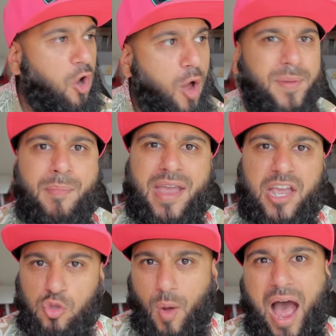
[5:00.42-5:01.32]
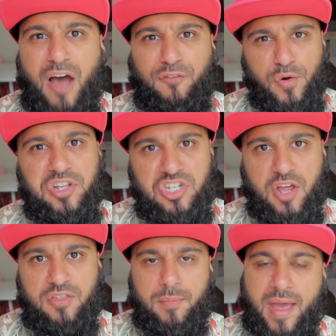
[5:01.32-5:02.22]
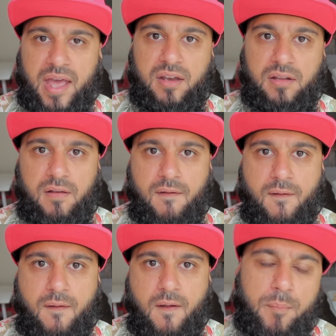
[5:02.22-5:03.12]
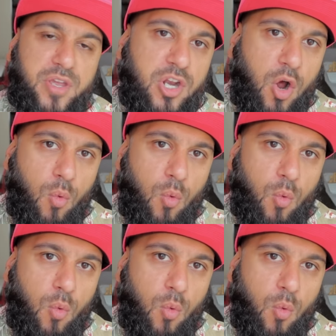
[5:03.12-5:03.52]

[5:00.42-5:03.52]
all be making dua for each other, man. But you know